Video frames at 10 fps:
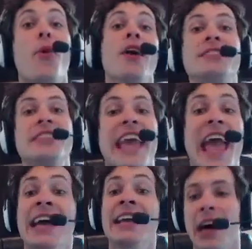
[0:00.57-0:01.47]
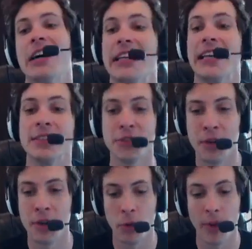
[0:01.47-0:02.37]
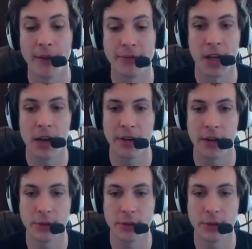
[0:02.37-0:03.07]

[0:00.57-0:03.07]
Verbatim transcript: once again, audience. When we left off, I was